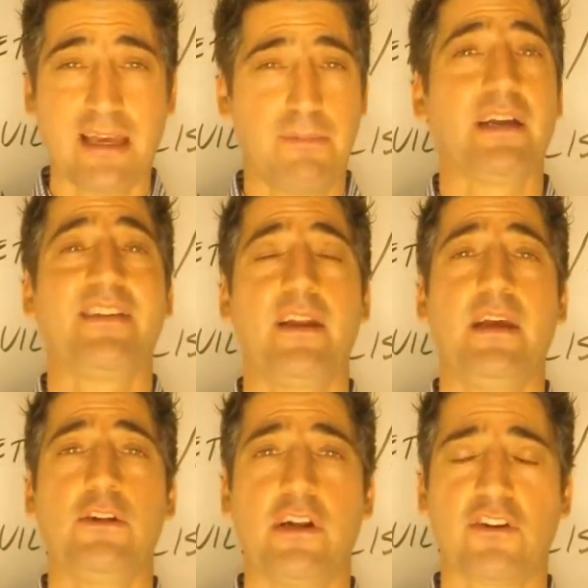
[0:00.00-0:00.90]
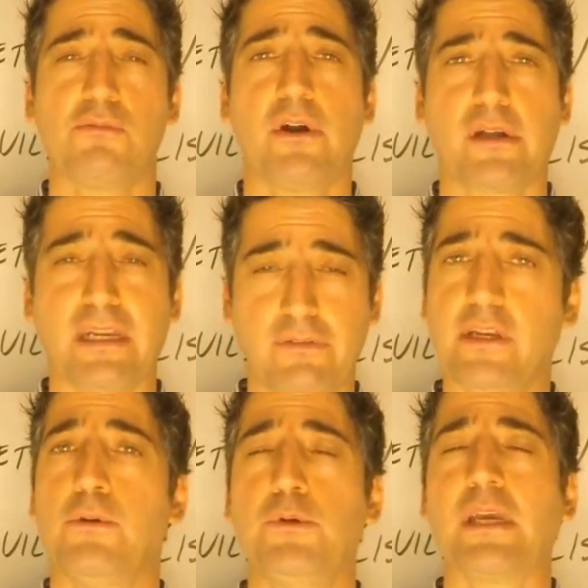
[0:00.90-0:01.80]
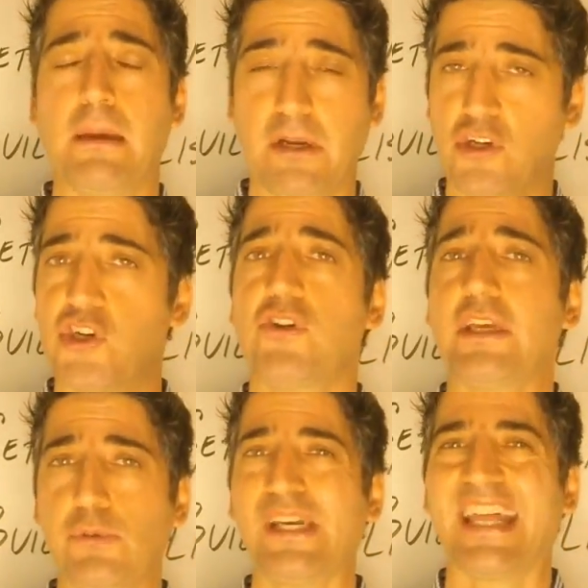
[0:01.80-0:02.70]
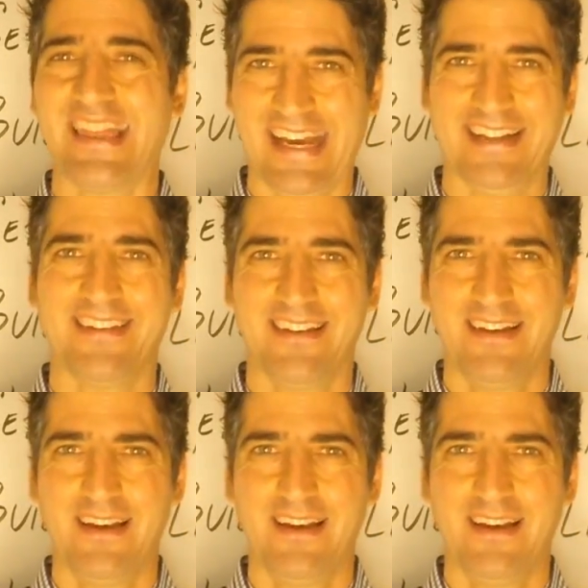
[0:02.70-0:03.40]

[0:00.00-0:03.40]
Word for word: Get my 10 day attraction marketing video bootcamp. Make sure that you get that.